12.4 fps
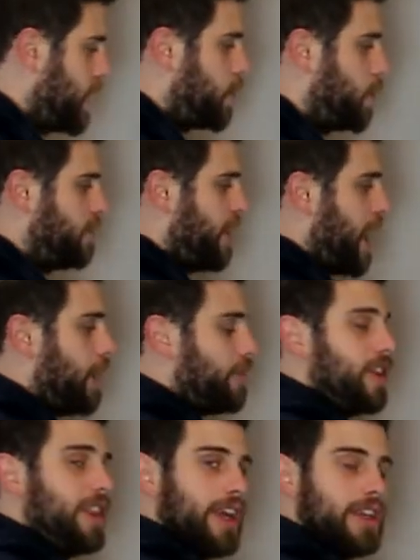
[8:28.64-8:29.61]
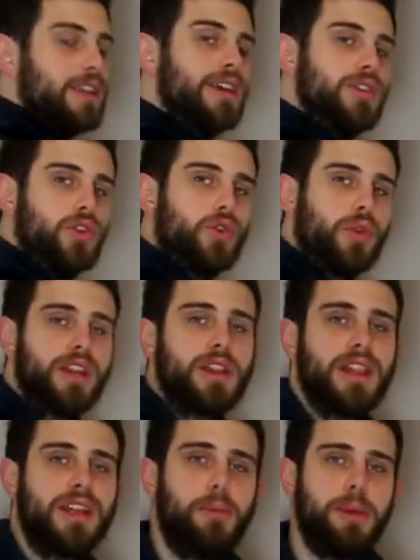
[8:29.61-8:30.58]
there with affiliate. You create
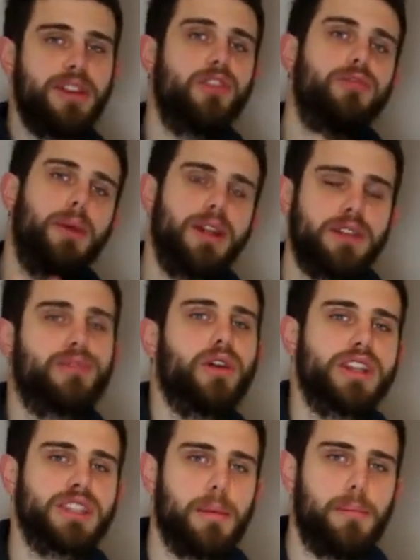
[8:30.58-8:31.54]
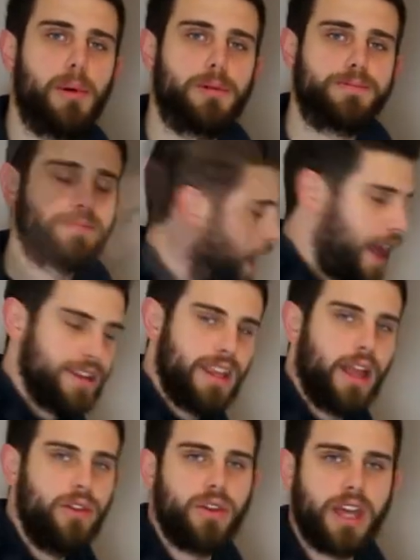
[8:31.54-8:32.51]
a little bit of money, for example. And
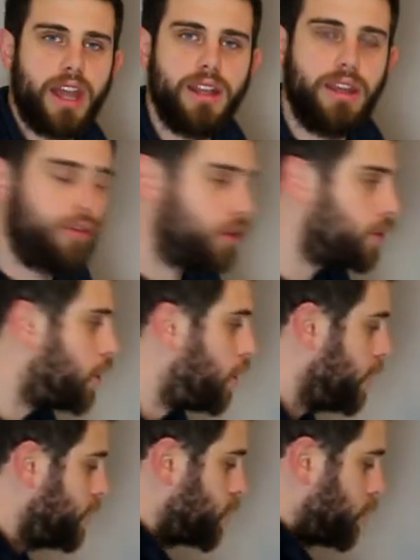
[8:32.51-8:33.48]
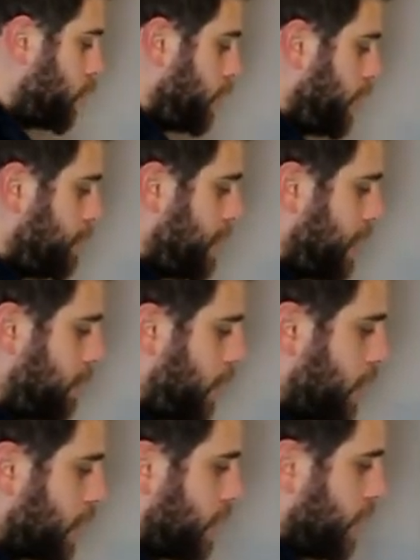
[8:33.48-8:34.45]
then you can even go into email
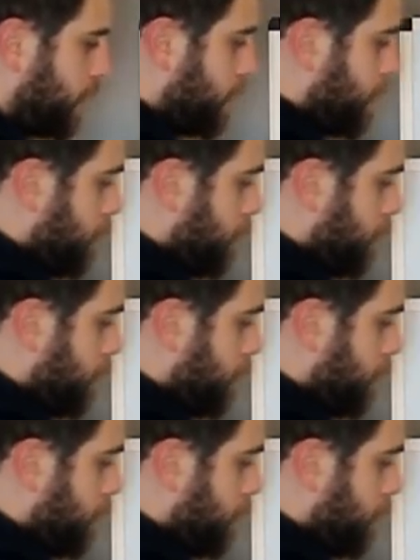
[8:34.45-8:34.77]
marketing,